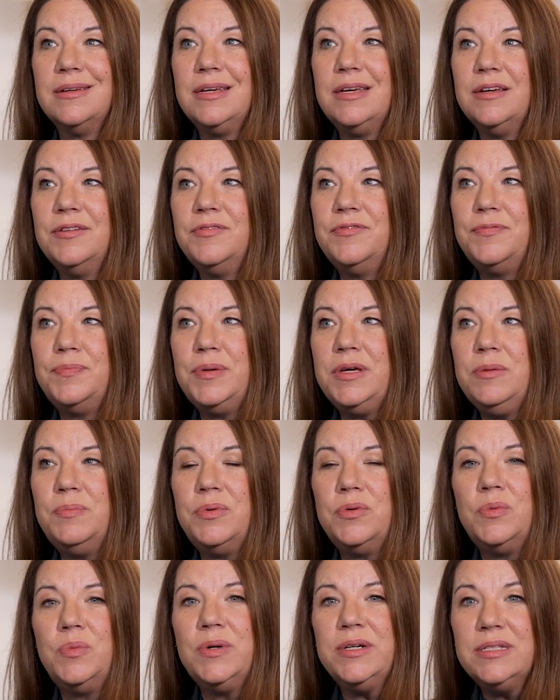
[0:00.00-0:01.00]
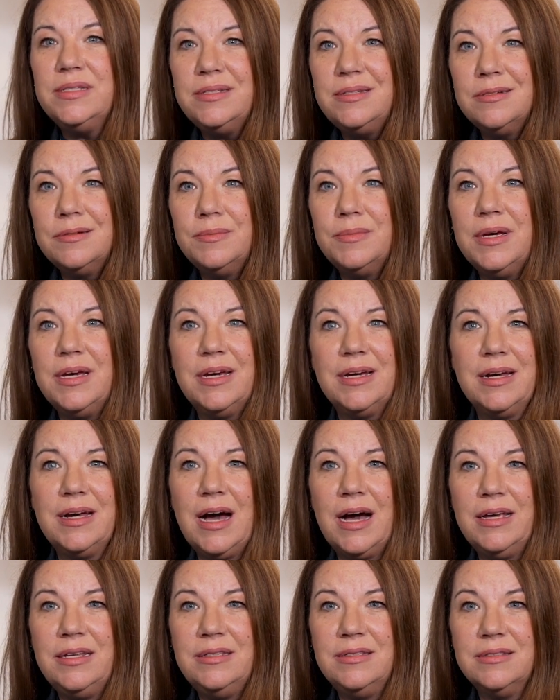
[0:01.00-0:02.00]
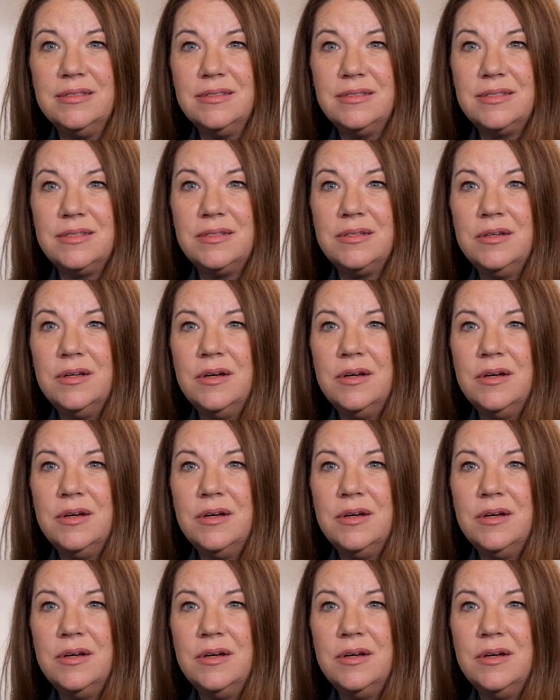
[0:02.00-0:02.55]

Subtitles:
give people wisdom and guidance.